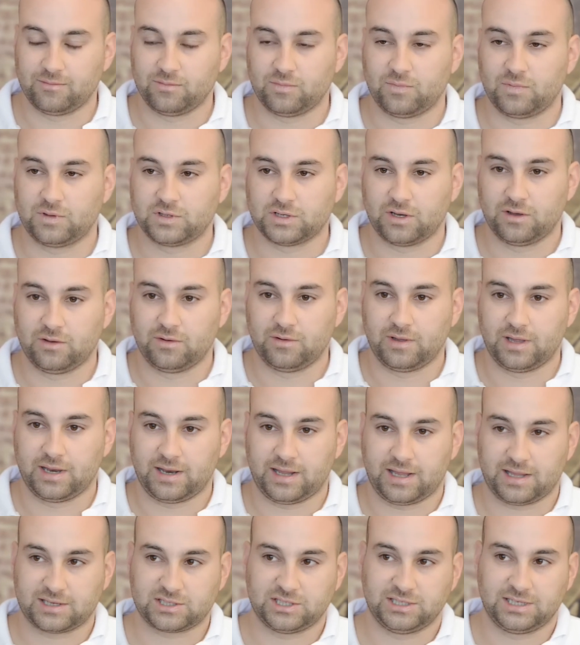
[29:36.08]
So it
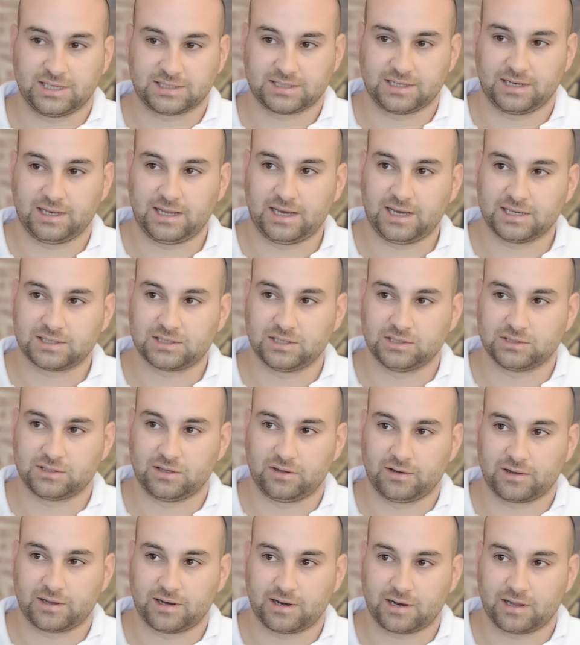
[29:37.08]
actually doesn't last as
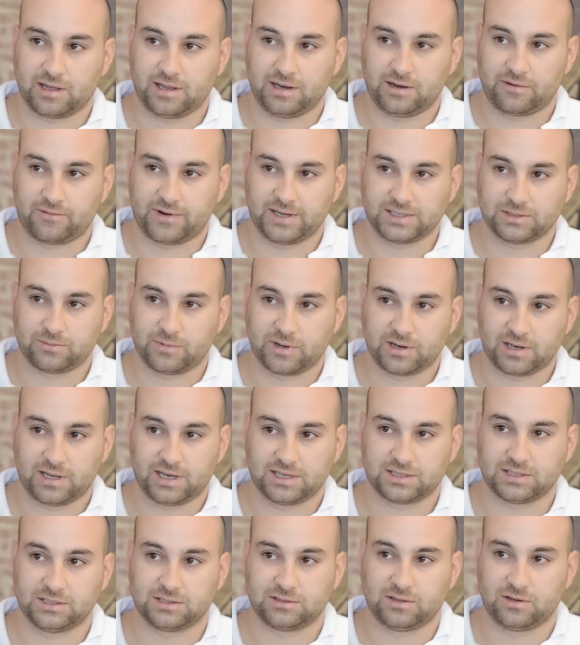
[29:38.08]
long. An eraser won't
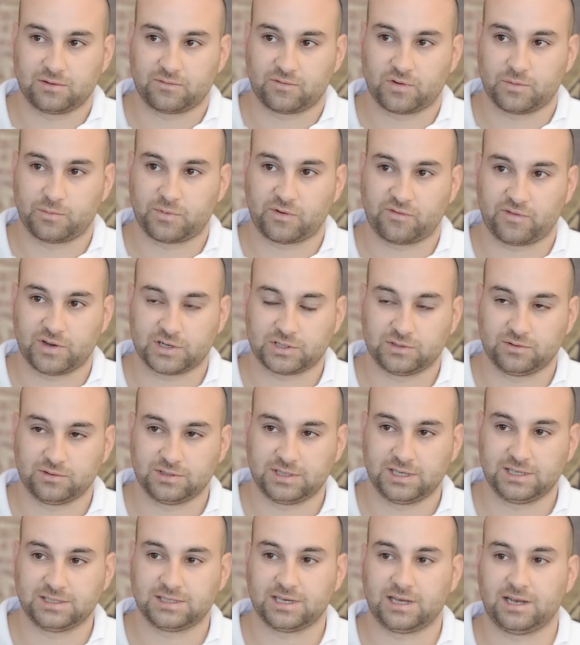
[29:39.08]
last as long for a professional
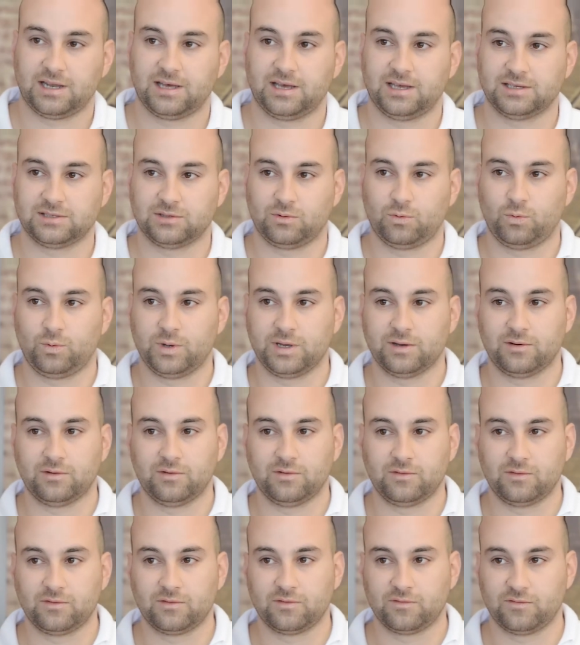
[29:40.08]
detailer as it
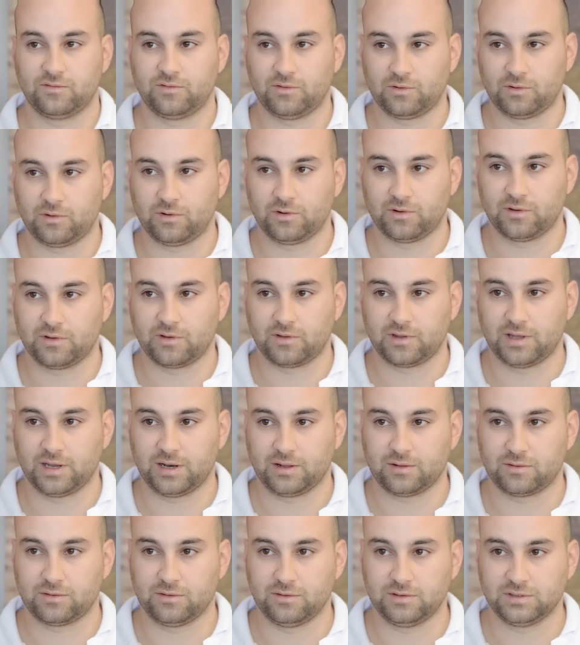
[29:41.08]
will for an
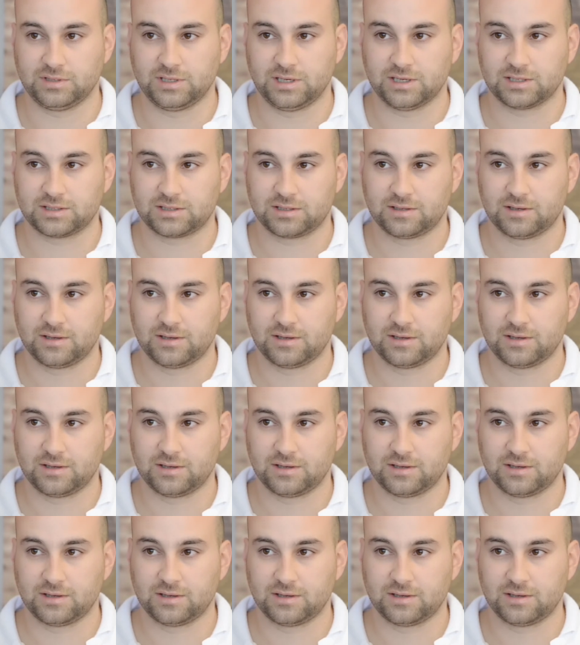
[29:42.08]
enthusiast.